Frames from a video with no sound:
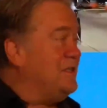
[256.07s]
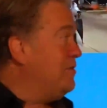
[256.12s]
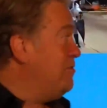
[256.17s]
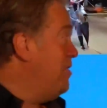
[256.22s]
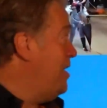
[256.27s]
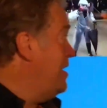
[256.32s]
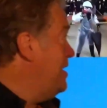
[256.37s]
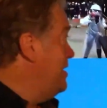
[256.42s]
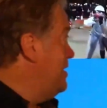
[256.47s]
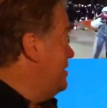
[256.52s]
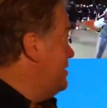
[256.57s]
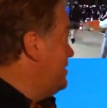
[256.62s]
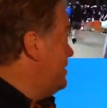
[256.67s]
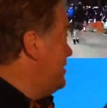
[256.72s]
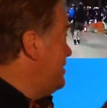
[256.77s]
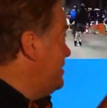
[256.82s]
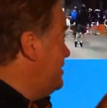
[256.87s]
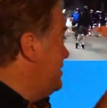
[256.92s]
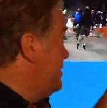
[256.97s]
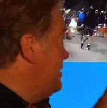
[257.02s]

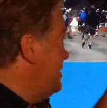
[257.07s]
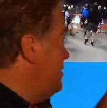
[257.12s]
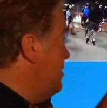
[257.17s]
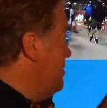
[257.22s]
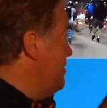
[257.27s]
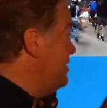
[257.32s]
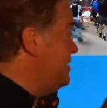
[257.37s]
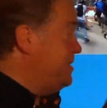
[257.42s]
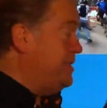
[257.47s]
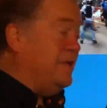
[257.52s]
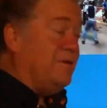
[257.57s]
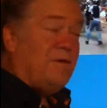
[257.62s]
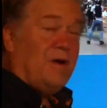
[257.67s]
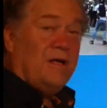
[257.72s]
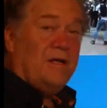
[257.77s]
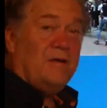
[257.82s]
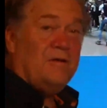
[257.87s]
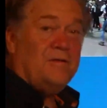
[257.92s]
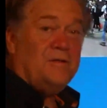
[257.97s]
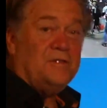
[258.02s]
But see
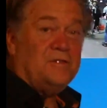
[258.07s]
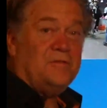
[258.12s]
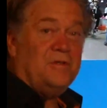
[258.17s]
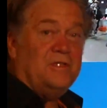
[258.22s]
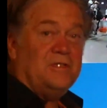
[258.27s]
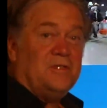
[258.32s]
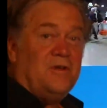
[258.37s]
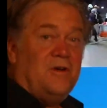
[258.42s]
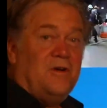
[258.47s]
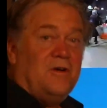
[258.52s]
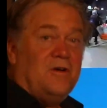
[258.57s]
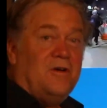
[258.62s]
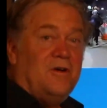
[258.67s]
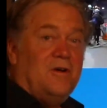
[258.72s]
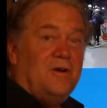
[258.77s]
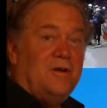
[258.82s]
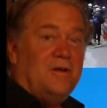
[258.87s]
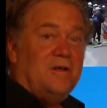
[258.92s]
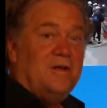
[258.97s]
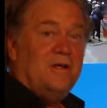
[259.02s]
right here on the streets of Hong
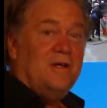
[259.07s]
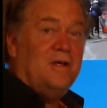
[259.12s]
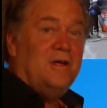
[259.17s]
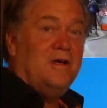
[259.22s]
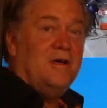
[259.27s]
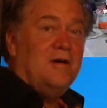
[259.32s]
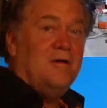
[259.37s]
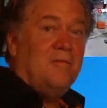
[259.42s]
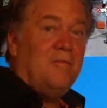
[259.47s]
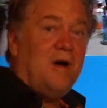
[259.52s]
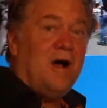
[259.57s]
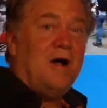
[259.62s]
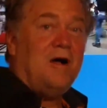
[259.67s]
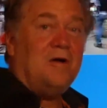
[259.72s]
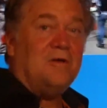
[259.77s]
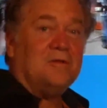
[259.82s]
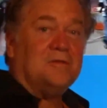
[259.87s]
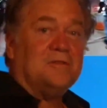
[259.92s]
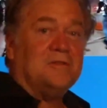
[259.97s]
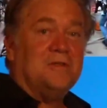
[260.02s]
Kong,
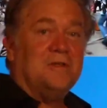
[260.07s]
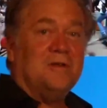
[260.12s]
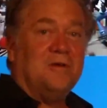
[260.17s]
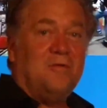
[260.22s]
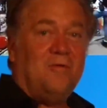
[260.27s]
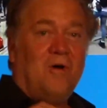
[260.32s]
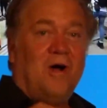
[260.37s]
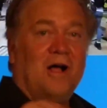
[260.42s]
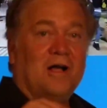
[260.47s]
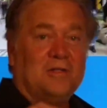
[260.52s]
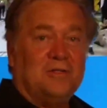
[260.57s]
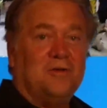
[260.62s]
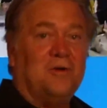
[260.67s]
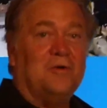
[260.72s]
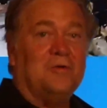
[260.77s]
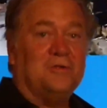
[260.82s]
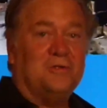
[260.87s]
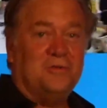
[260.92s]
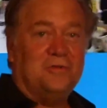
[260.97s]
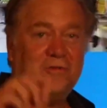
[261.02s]
Miles Kwok
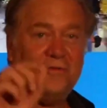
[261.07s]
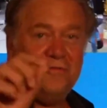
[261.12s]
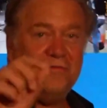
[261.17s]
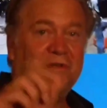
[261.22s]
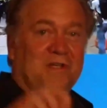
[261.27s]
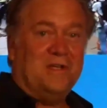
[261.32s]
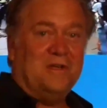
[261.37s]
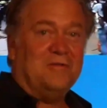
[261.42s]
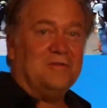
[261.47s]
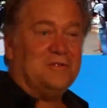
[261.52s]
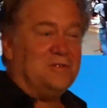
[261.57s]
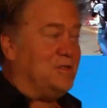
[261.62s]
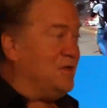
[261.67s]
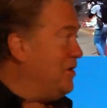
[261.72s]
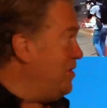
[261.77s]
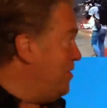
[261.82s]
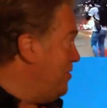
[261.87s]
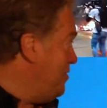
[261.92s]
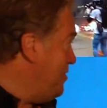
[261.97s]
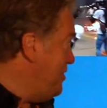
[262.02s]
told you 3 years
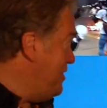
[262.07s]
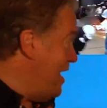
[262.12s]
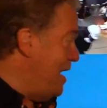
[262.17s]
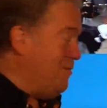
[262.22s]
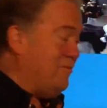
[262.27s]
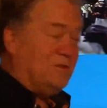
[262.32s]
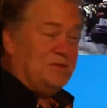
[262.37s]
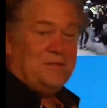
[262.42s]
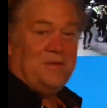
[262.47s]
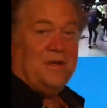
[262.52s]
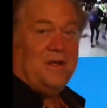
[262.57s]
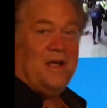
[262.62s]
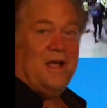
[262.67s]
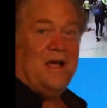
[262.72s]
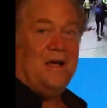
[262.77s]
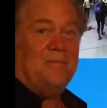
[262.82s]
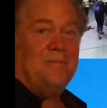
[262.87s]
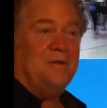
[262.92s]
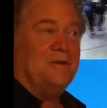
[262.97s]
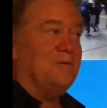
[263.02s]
ago that was going to
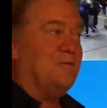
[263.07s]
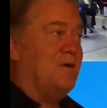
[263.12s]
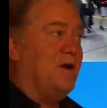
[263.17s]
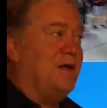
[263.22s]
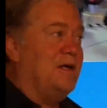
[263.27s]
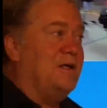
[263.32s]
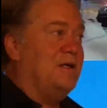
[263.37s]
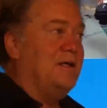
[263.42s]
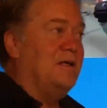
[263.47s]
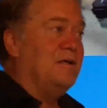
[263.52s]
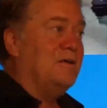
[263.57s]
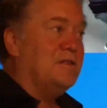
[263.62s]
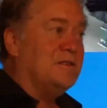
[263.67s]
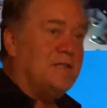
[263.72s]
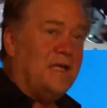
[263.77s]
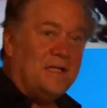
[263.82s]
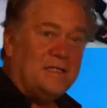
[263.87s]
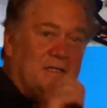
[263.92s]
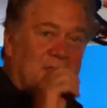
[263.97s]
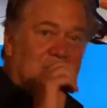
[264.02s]
happen, right? Because
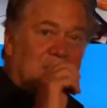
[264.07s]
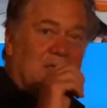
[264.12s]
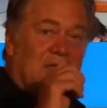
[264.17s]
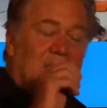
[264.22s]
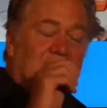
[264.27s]
that's